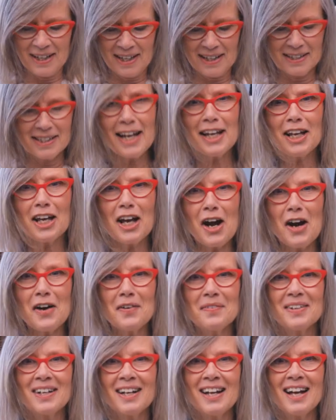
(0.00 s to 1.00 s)
Take care,
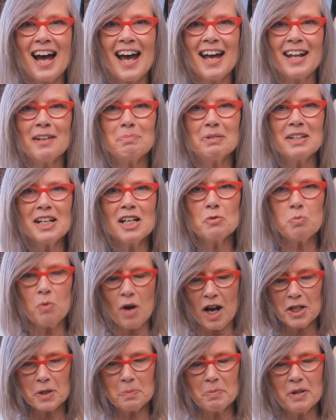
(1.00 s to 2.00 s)
and please
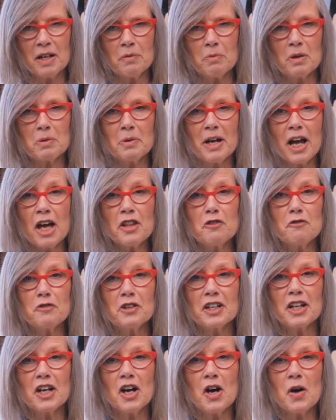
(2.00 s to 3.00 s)
watch me with my other
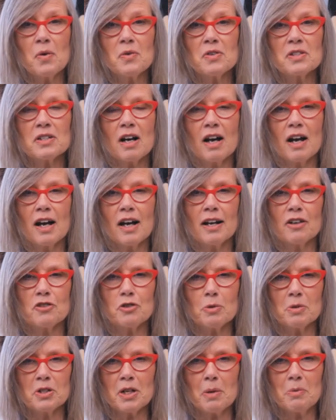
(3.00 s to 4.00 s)
videos on
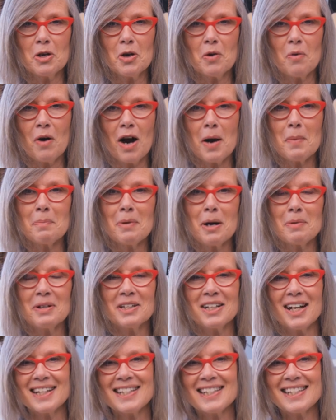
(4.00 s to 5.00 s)

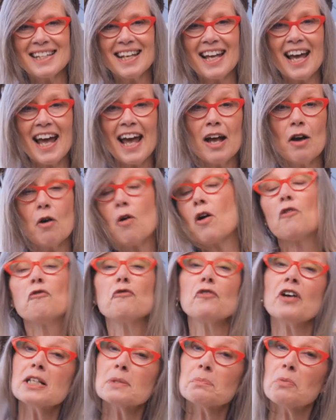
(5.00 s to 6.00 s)
www.artmama.ca or
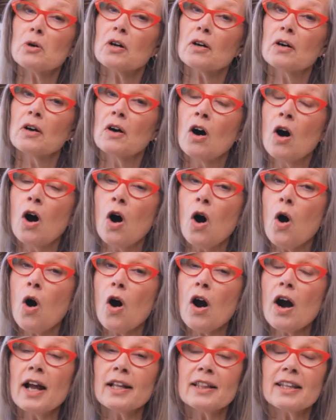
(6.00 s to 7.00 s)
Facebook,
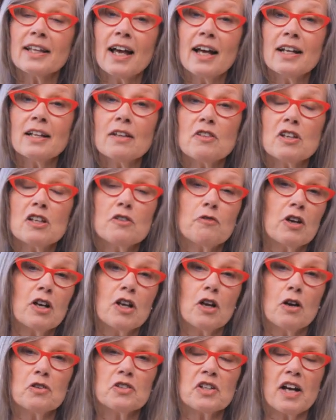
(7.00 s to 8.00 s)
or at the end of these
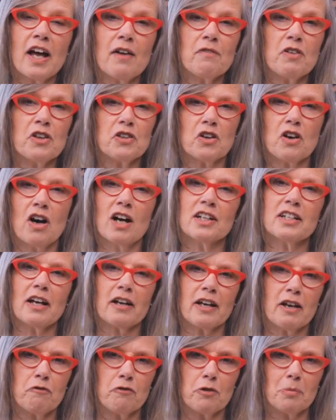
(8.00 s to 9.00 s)
videos I have other
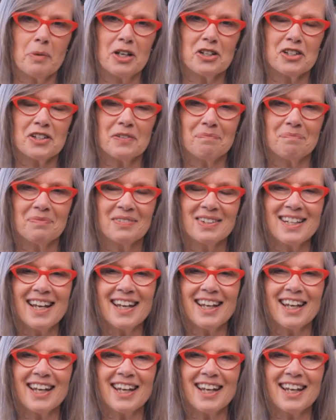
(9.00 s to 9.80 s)
contact information. Take